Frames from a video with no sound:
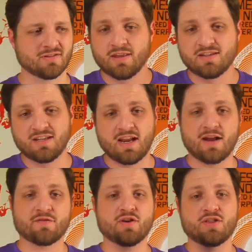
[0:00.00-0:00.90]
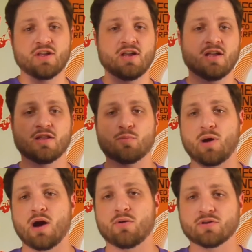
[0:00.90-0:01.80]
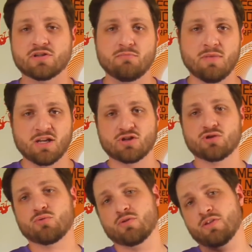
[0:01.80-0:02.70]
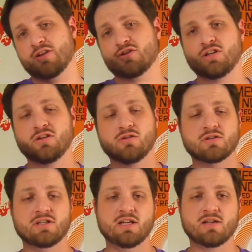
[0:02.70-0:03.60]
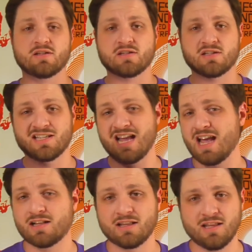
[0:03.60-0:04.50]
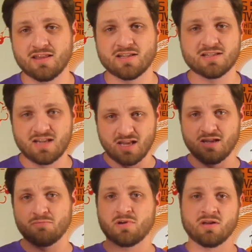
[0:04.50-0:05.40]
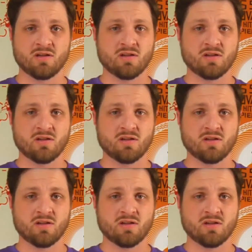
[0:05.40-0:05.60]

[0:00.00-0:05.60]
They did everything in their power to make sure that she looked exactly the same